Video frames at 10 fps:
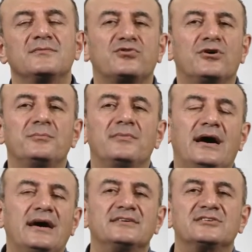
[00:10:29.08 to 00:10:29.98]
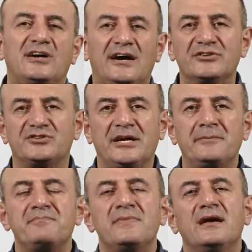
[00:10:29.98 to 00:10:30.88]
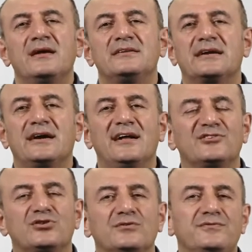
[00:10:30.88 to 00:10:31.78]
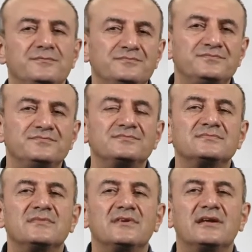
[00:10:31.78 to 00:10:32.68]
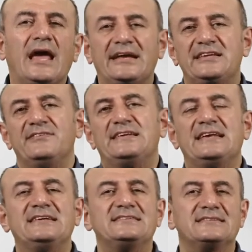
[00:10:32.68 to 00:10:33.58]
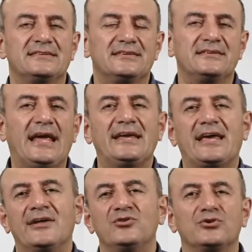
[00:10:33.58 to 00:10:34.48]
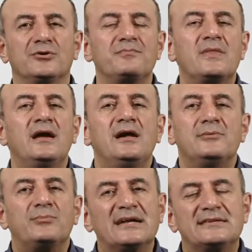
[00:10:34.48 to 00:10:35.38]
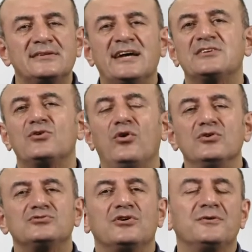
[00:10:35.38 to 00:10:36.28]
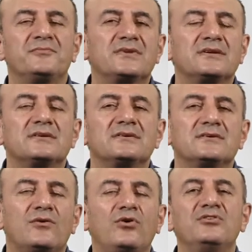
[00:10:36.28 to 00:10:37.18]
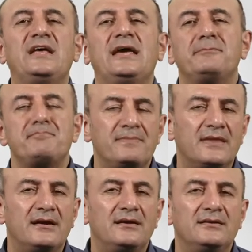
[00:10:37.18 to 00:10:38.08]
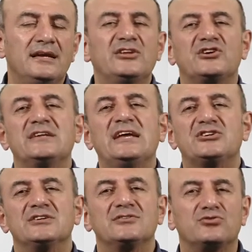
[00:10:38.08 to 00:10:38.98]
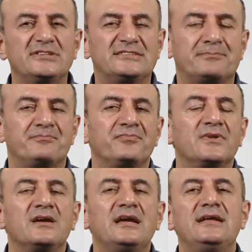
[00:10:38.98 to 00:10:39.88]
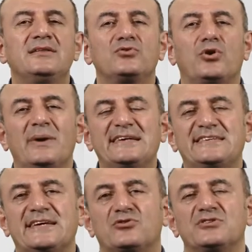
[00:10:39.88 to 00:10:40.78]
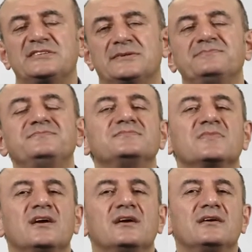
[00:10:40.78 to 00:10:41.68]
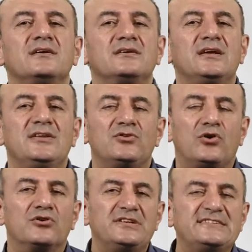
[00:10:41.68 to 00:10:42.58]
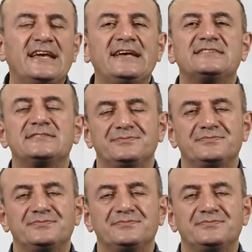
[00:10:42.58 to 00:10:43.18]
from other country, there are a lot of activities they can do. But not also only international tourism. In domestic tourism, in 36